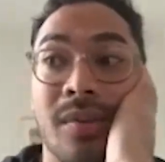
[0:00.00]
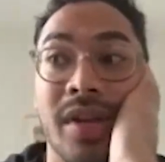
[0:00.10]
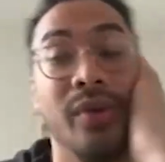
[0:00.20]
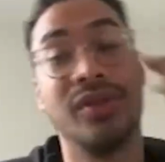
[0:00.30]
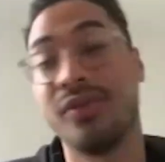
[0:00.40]

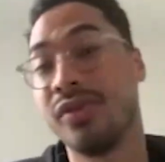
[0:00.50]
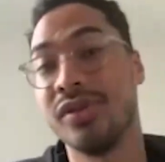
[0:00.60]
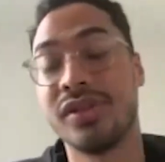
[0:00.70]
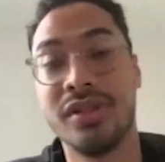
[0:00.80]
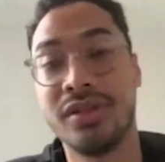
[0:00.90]
It was the
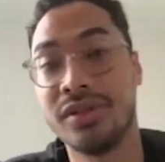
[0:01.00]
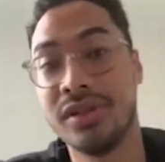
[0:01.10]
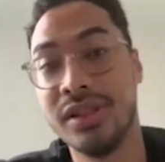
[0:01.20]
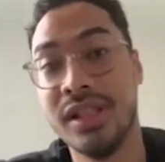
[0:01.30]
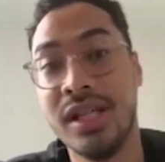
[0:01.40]
first
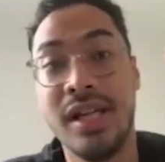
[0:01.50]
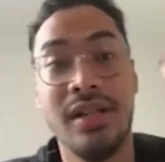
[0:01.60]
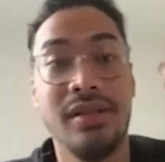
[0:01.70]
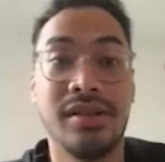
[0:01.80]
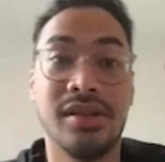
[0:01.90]
country
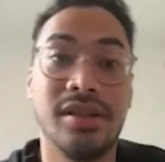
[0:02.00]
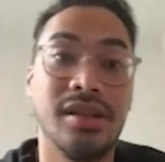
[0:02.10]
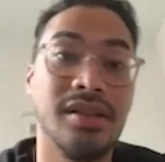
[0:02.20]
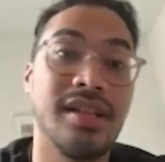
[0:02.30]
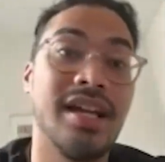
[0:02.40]

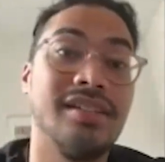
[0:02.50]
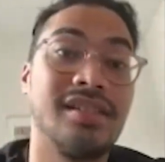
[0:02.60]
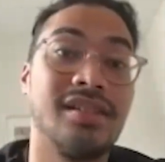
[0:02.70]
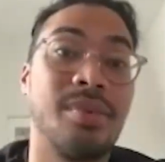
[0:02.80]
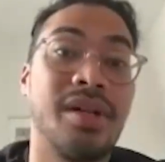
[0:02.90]
to gain its
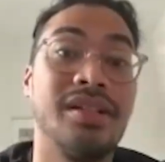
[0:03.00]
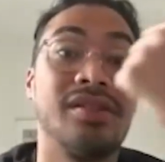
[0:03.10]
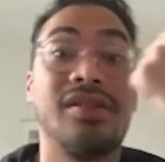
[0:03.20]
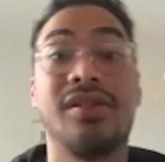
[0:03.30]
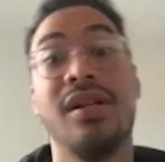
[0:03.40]

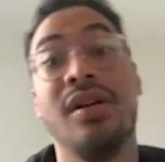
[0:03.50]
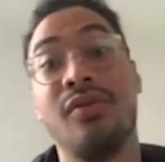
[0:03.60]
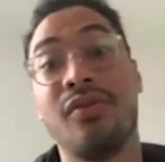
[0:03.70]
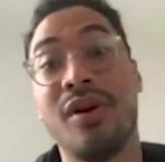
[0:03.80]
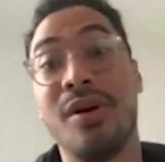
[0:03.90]
independence
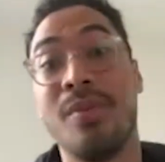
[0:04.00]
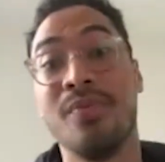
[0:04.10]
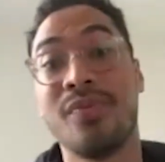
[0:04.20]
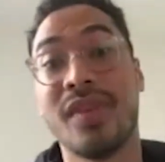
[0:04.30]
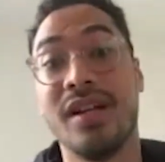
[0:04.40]

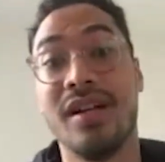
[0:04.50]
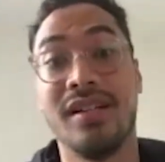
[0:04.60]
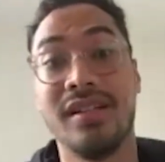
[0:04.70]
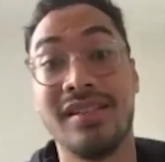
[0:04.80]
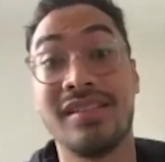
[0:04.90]
from
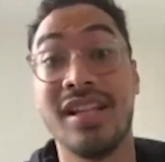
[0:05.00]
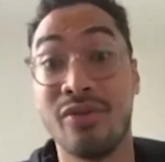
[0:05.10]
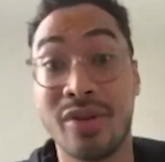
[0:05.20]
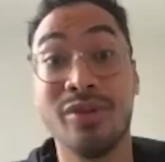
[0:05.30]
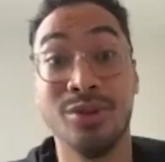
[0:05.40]

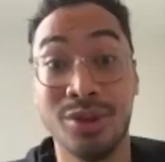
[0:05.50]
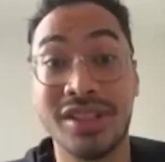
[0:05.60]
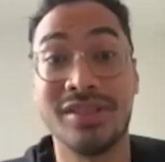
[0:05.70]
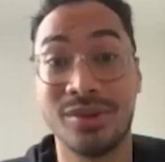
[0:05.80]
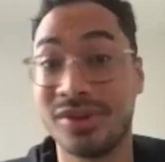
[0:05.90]
slave
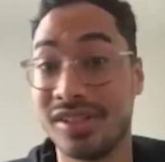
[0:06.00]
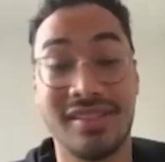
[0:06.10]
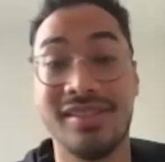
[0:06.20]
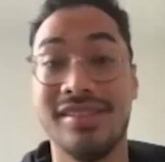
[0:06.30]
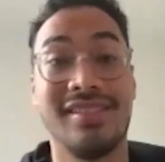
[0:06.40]
revolution, which was
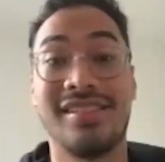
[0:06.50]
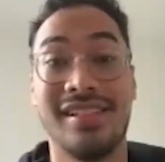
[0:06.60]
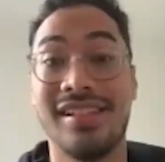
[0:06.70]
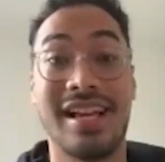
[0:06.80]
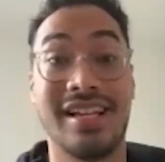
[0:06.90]

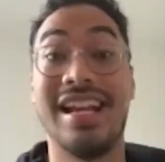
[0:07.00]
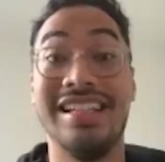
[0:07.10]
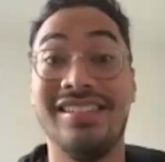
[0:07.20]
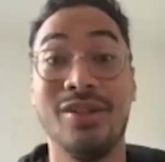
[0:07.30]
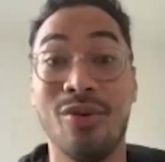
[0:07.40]
like in
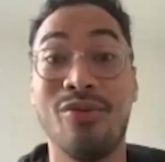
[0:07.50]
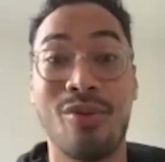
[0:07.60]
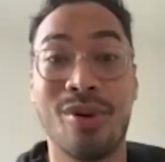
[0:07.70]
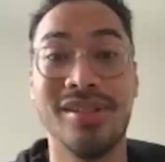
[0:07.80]
1804.